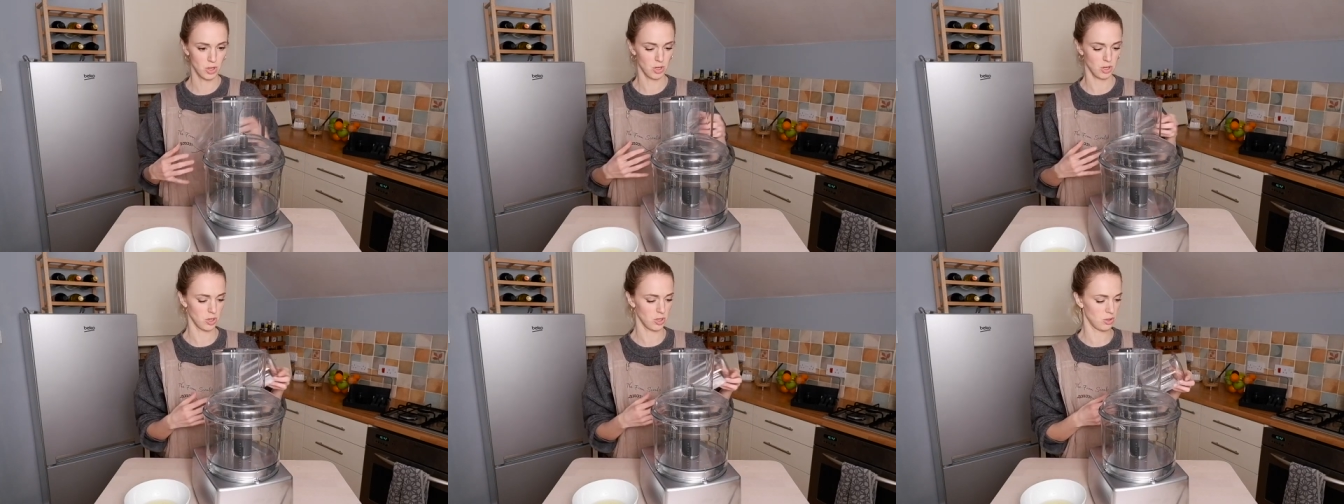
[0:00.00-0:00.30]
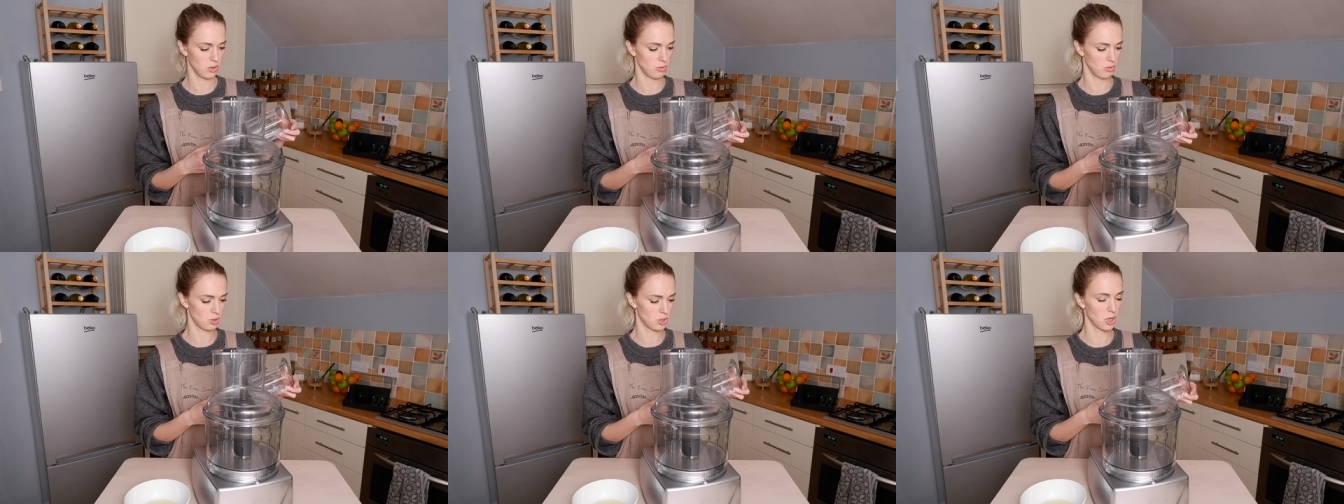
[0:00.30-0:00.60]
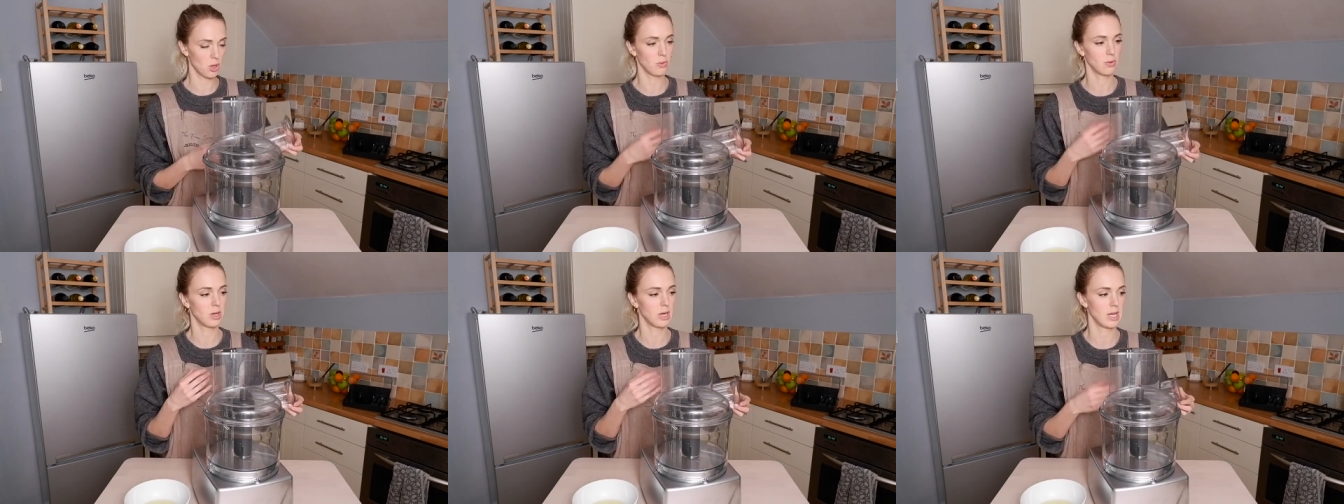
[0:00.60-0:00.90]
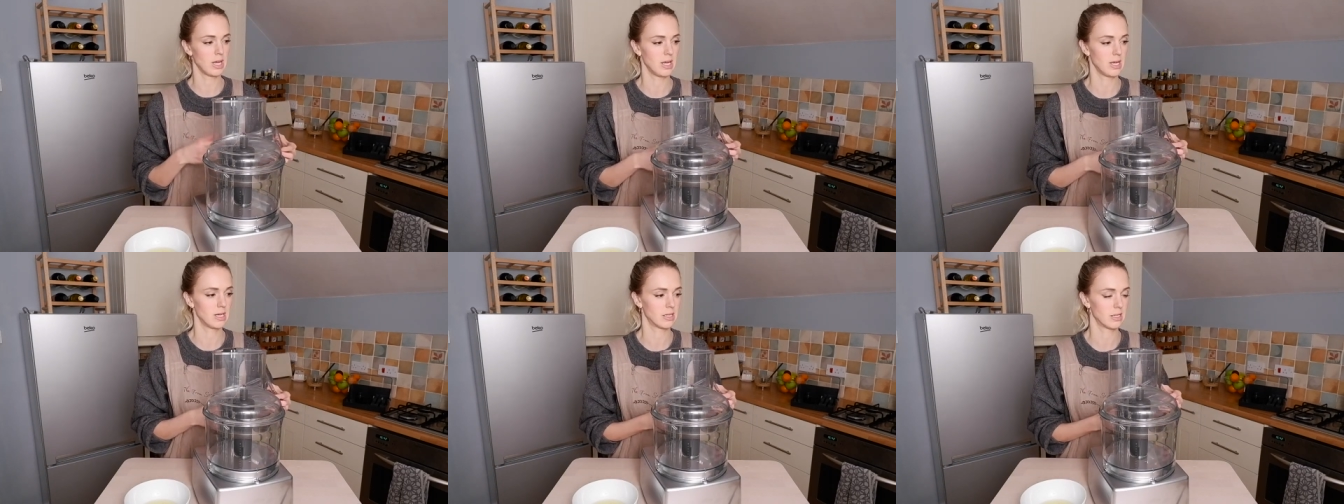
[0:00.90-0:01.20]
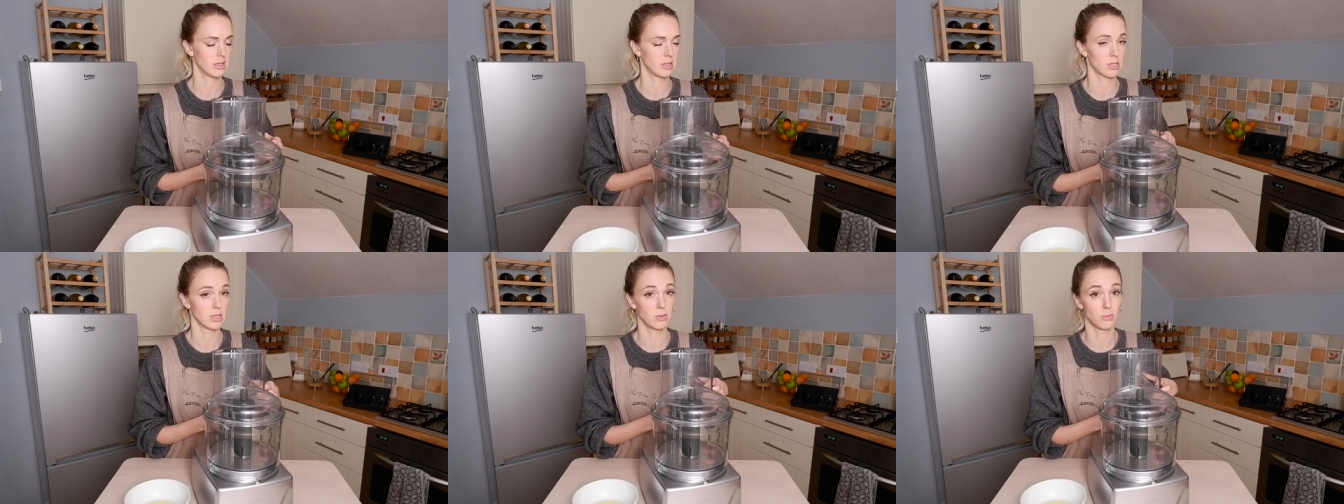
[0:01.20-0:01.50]
you don't need
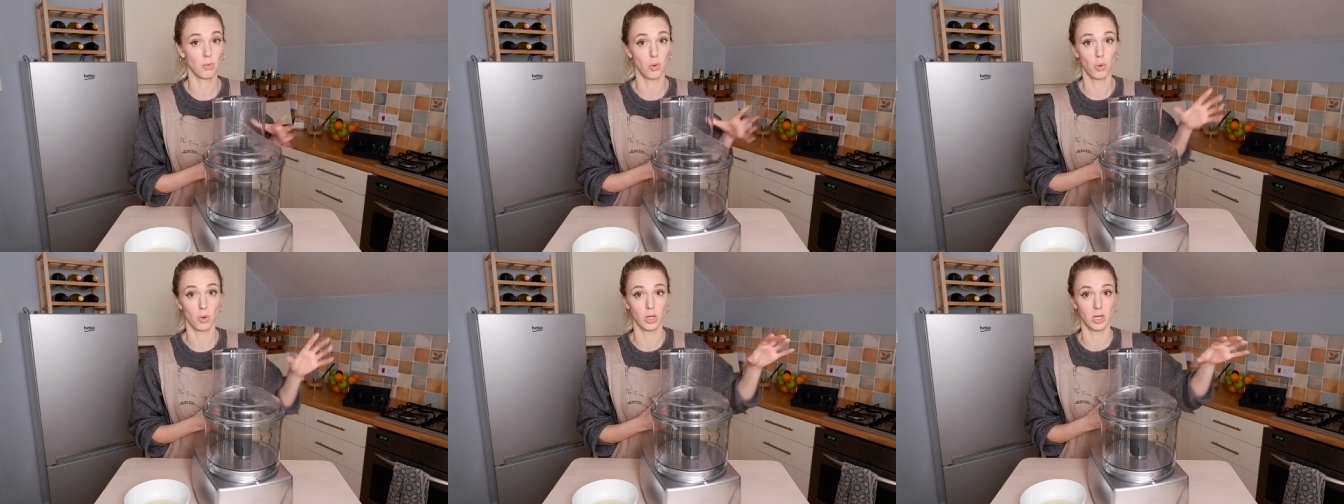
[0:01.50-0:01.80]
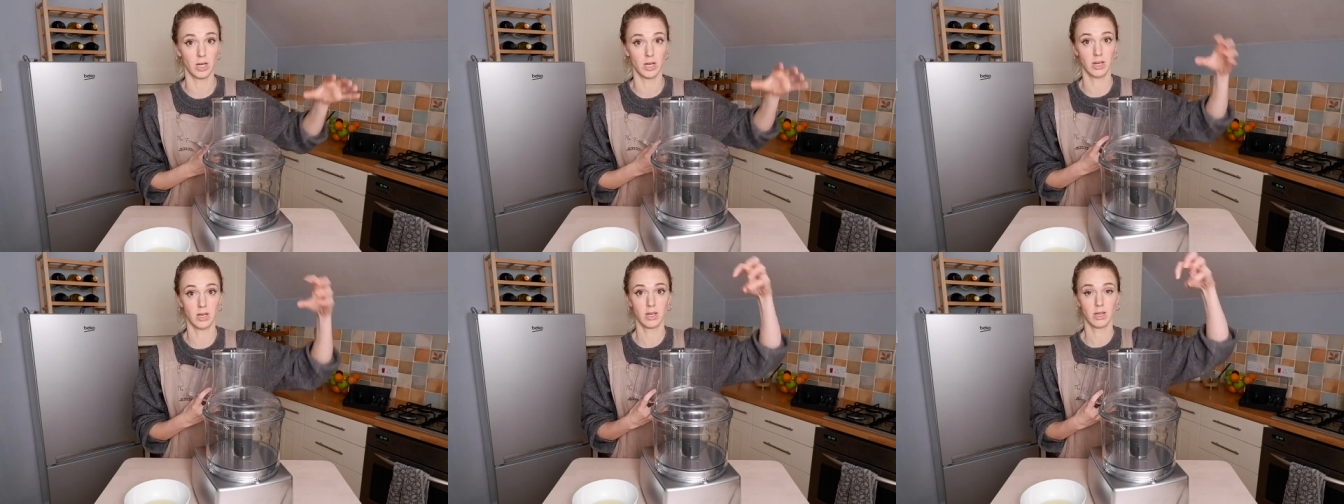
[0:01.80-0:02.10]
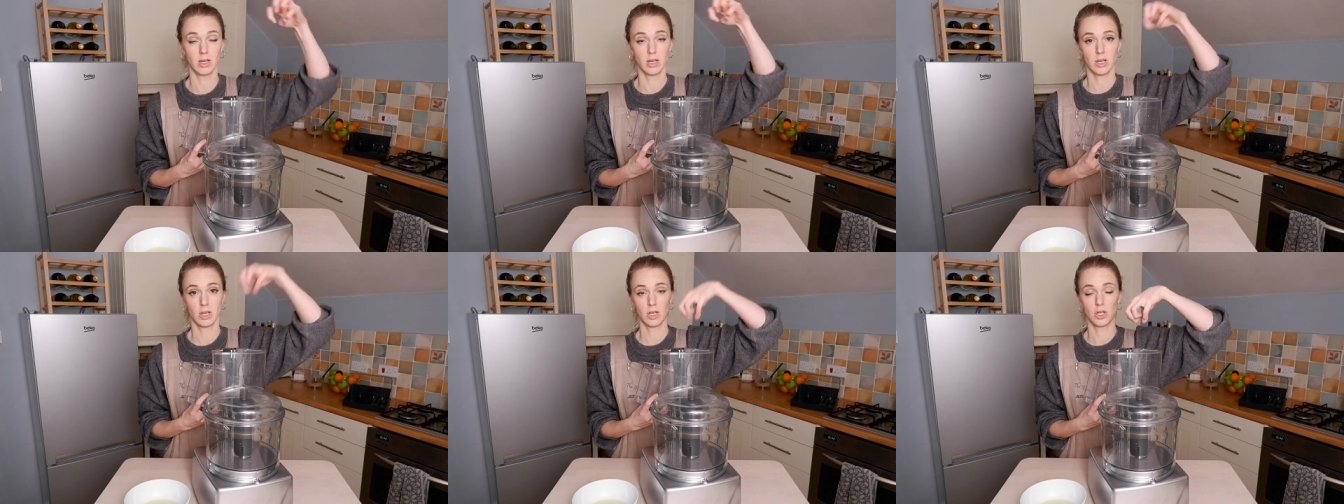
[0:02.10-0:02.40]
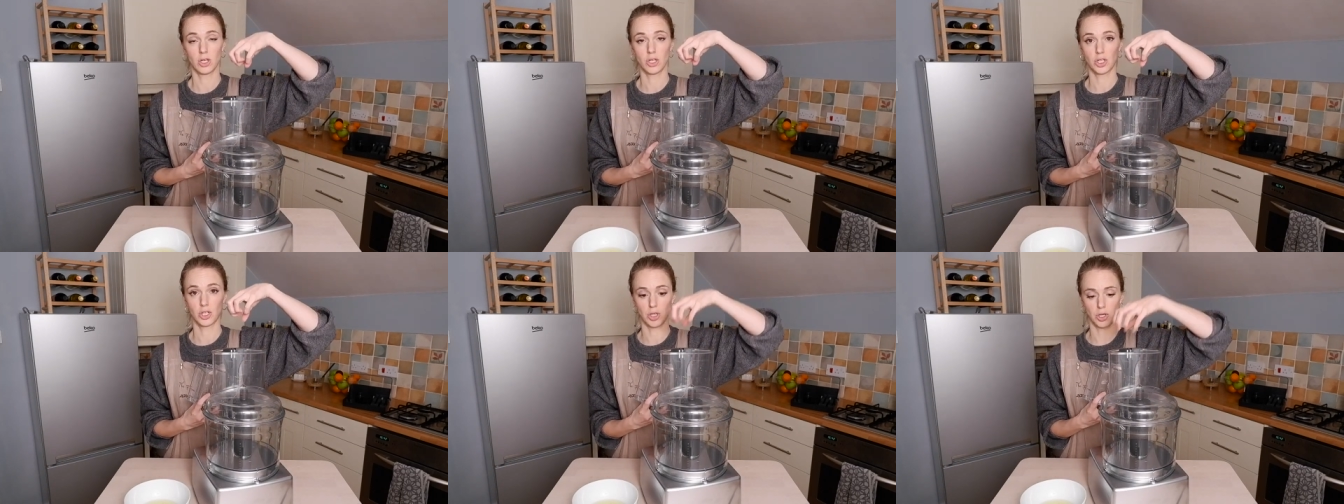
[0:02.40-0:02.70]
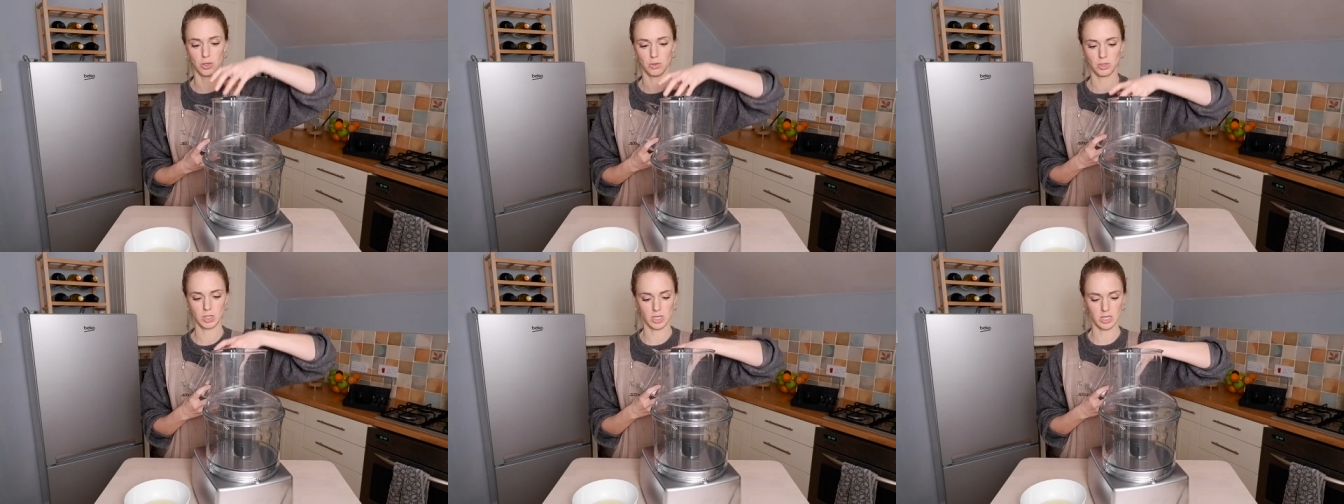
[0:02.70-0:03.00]
the smaller
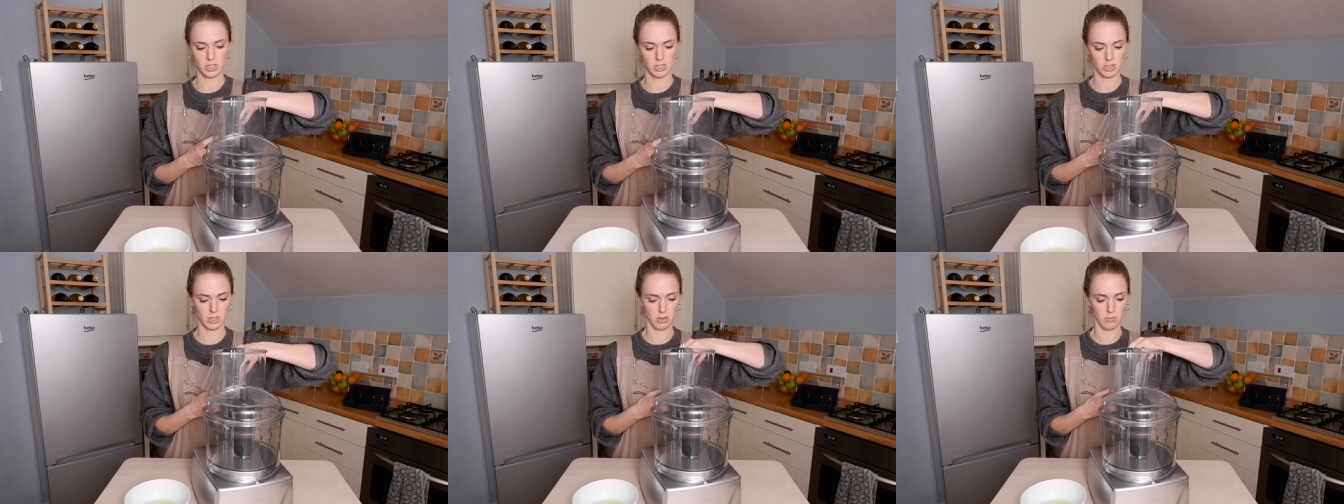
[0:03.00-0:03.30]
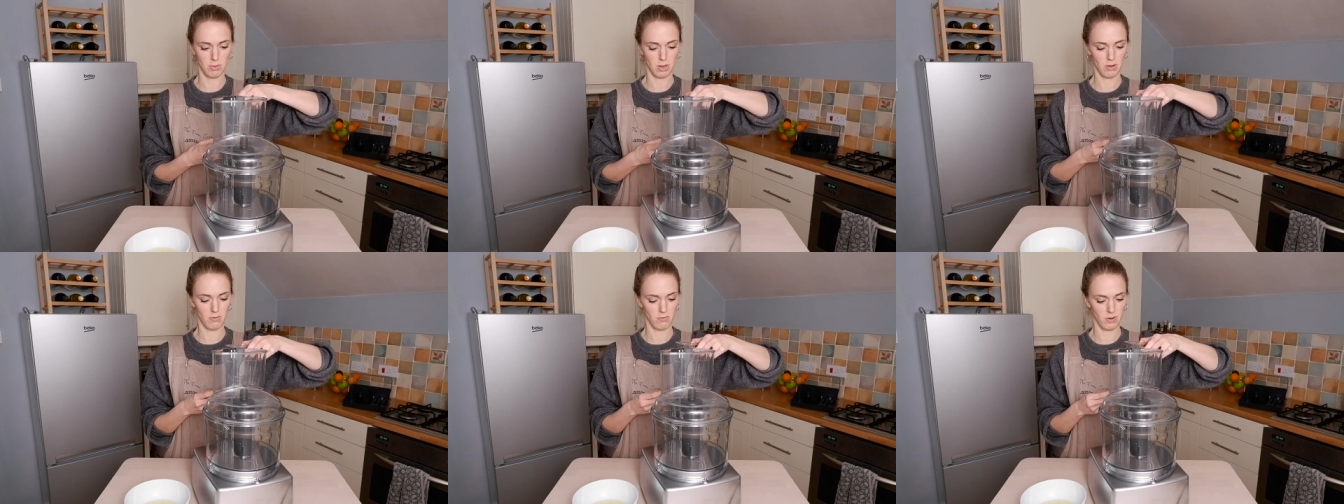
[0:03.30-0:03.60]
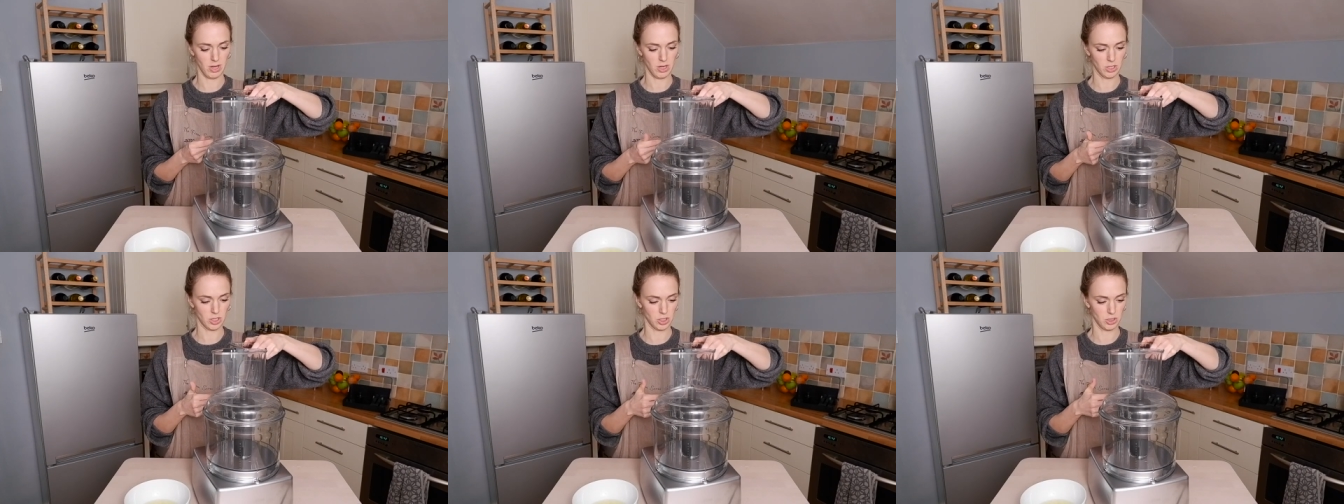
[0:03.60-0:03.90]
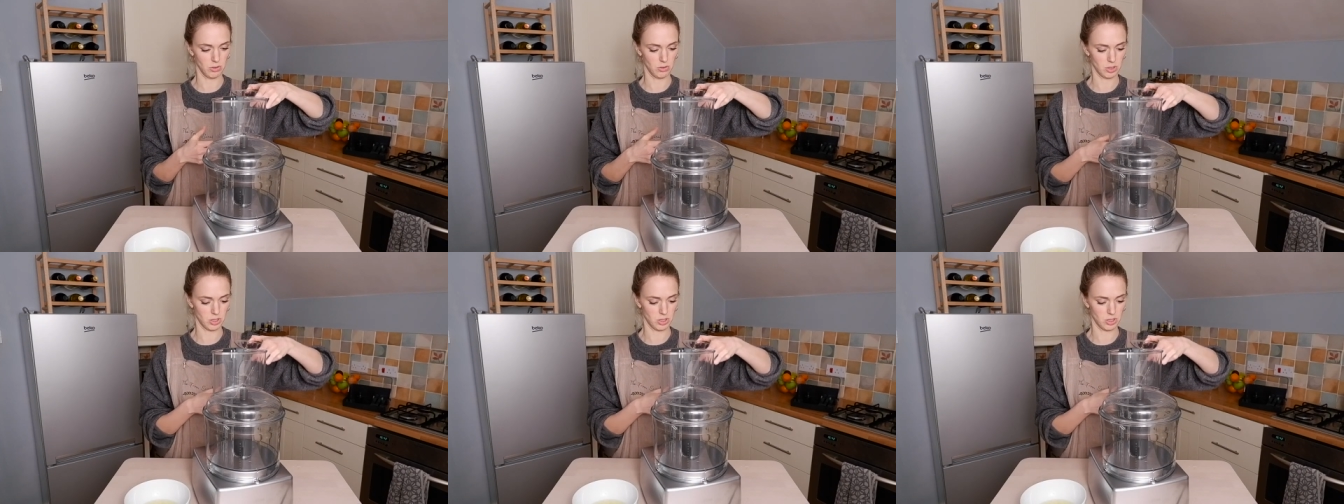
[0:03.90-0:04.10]
shoot into the big feed shoot.